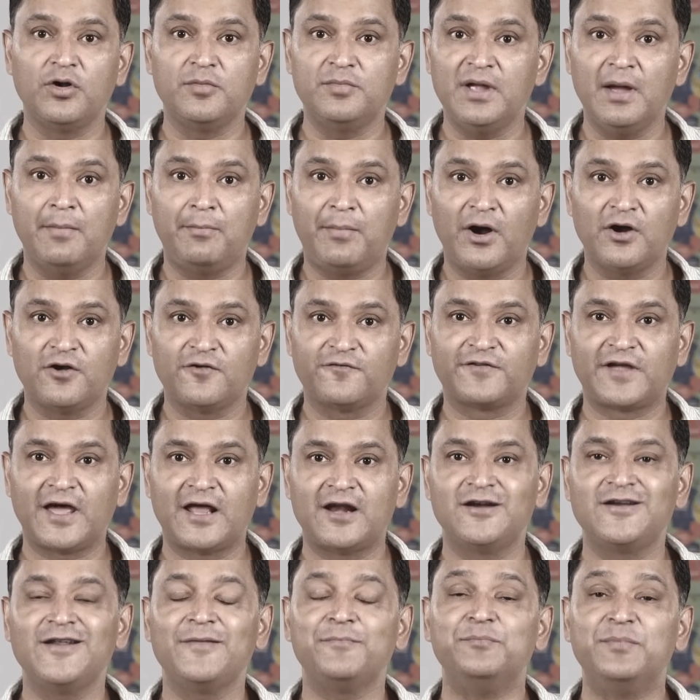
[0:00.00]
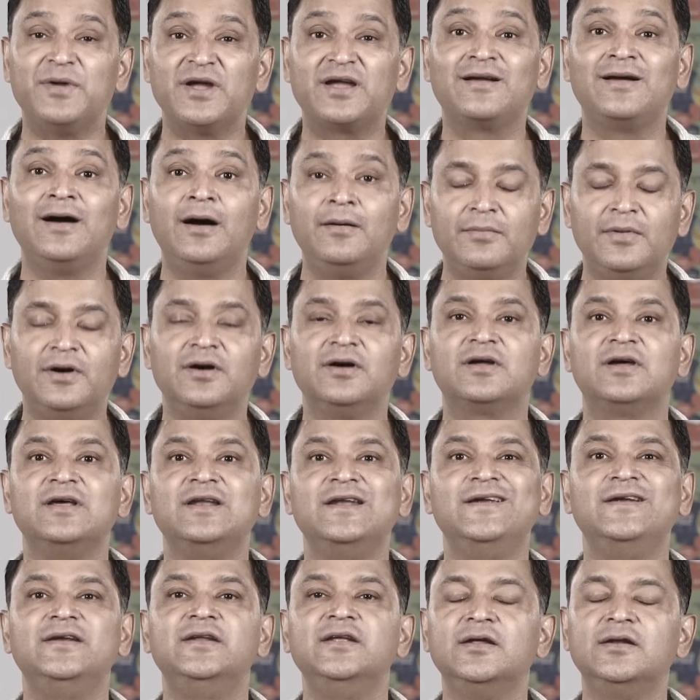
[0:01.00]
be a part of Canada, become a
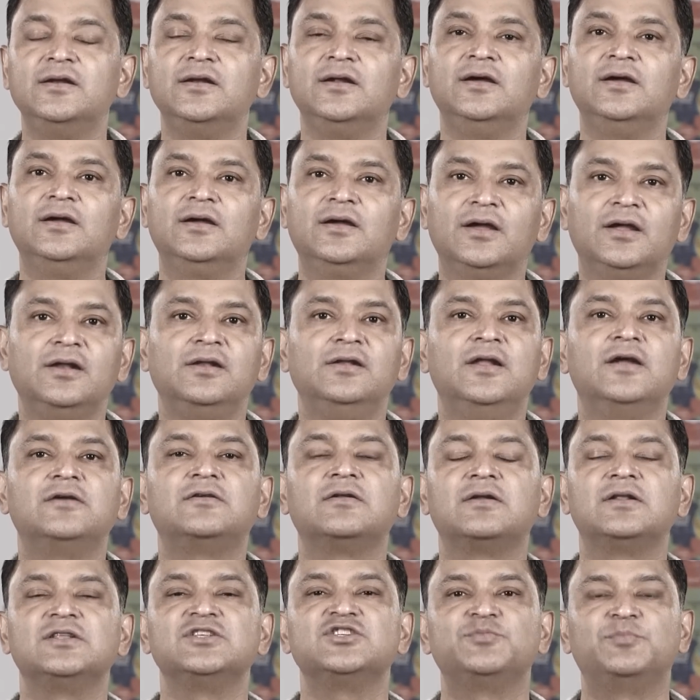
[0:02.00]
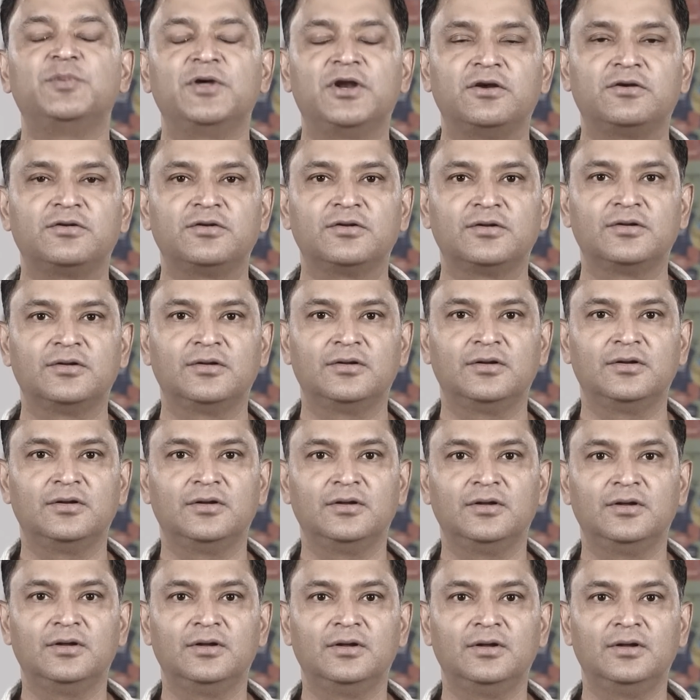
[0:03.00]
Canadian in letter and spirit.
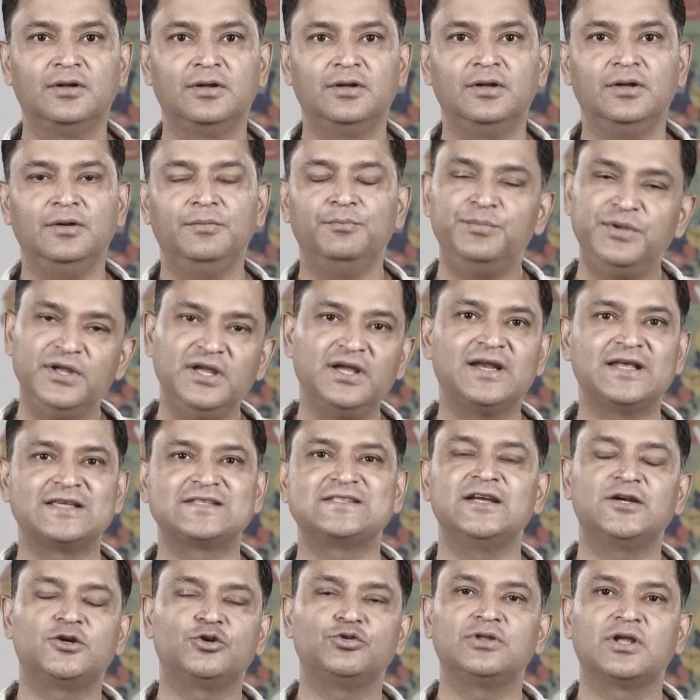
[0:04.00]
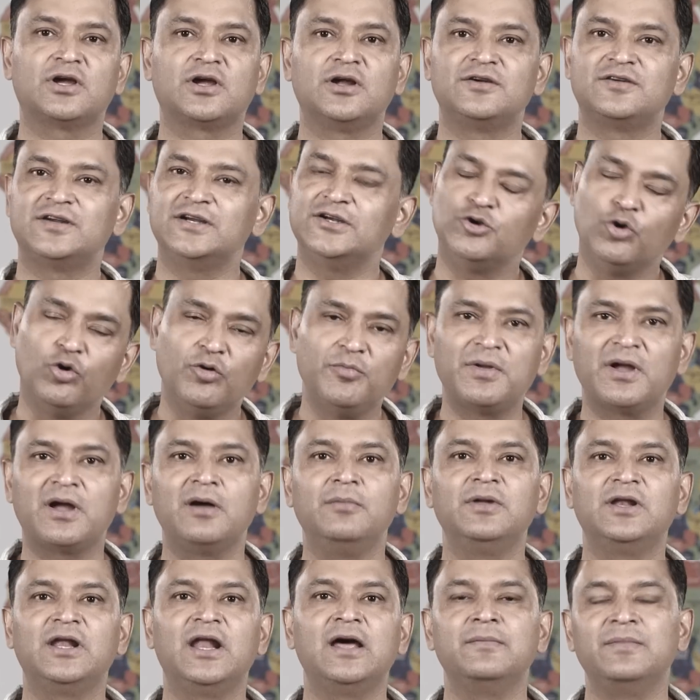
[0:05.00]
Be an asset to the country. Don't
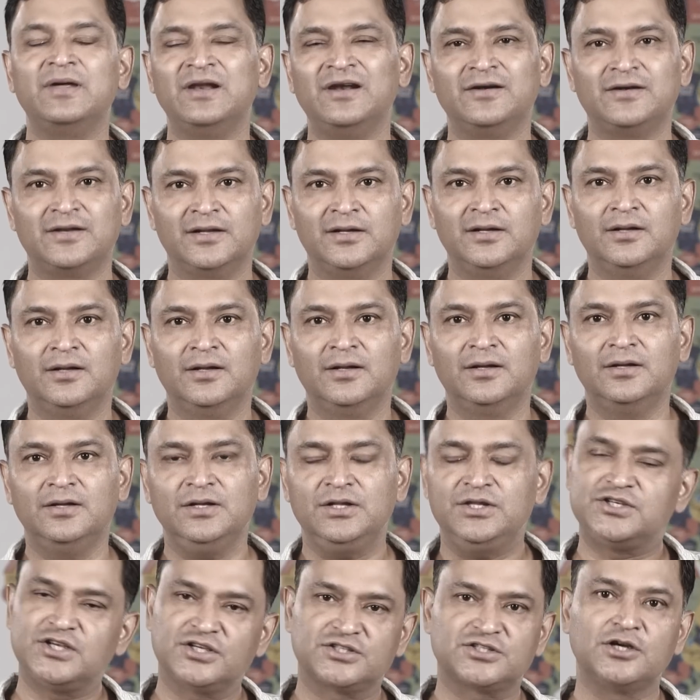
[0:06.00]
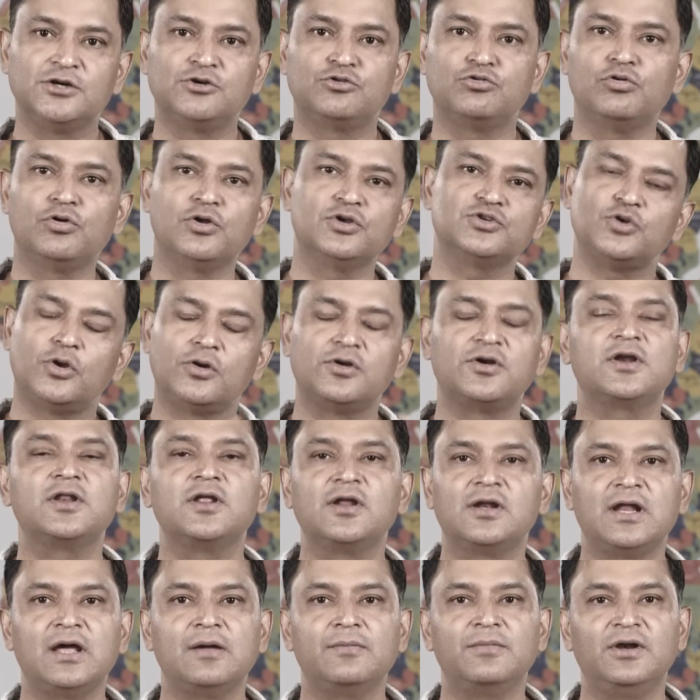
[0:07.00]
become a liability. Justin Trudeau is
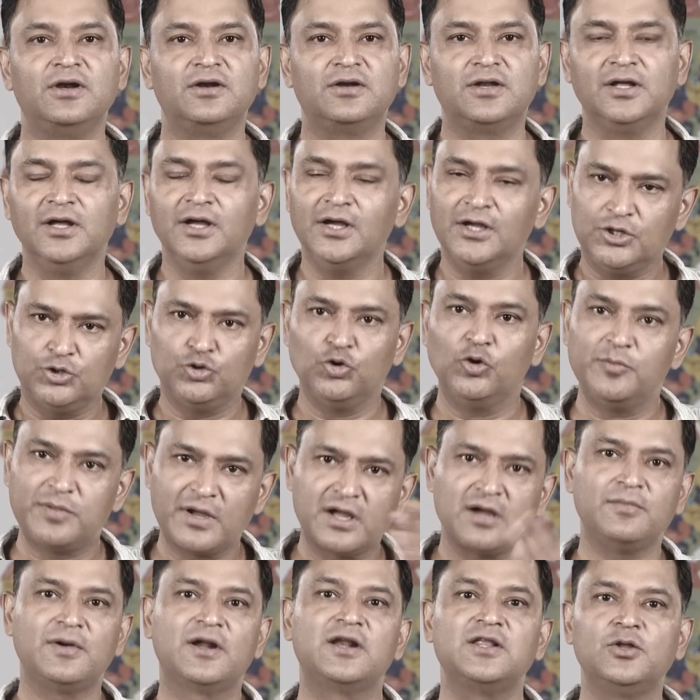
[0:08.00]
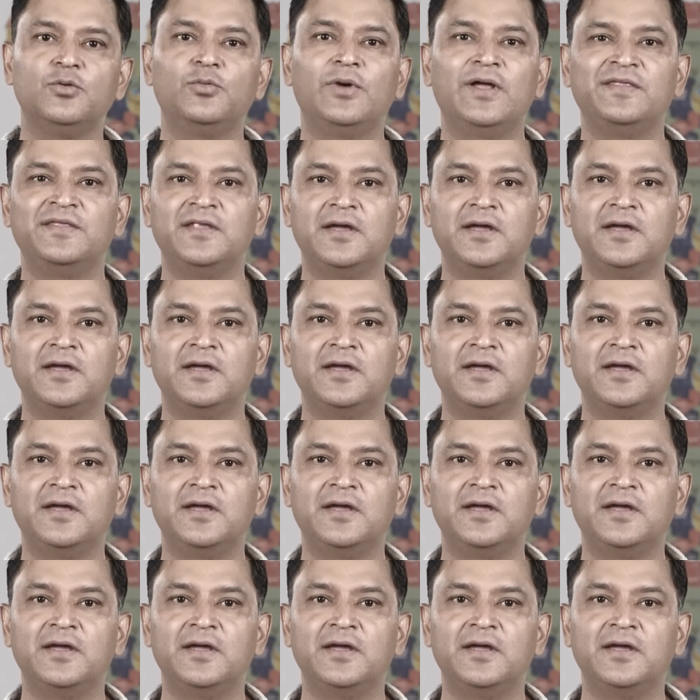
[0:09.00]
already a liability. You'll become another one